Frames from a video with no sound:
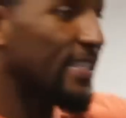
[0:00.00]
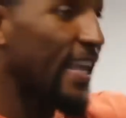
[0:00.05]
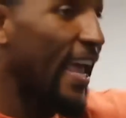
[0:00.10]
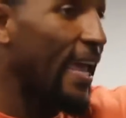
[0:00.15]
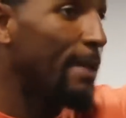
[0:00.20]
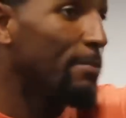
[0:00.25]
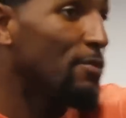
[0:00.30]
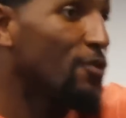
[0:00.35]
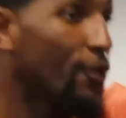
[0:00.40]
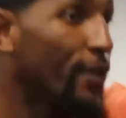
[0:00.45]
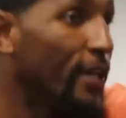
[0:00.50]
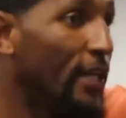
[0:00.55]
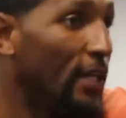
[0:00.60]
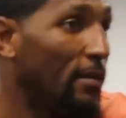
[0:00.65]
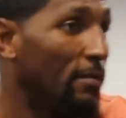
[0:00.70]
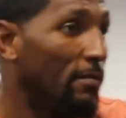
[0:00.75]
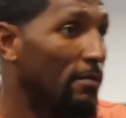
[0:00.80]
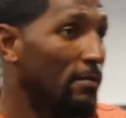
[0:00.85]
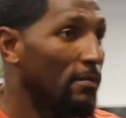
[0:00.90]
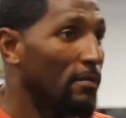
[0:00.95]
the same
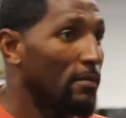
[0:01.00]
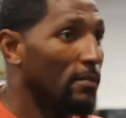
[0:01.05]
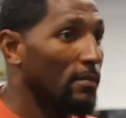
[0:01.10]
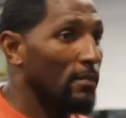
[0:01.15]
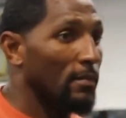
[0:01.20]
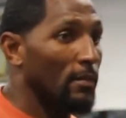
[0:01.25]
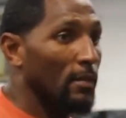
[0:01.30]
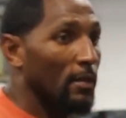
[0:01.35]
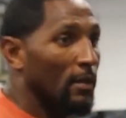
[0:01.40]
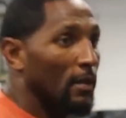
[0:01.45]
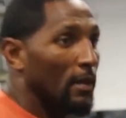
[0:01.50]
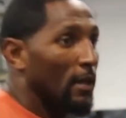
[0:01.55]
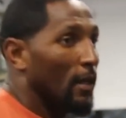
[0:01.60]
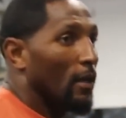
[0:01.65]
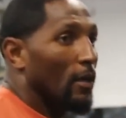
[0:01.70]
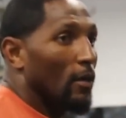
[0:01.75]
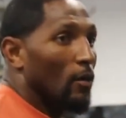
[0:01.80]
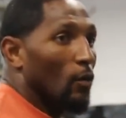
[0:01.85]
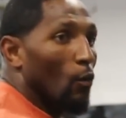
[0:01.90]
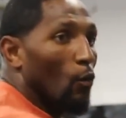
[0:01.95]
dream,
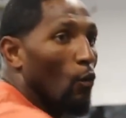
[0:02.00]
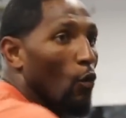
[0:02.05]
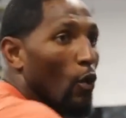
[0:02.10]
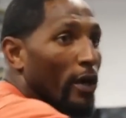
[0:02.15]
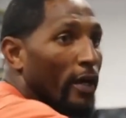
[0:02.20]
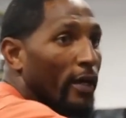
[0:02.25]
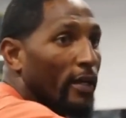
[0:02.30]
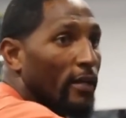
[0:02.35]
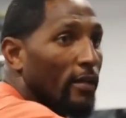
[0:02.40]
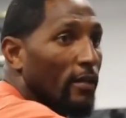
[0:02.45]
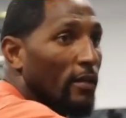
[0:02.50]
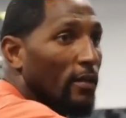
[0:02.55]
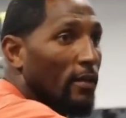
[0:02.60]
one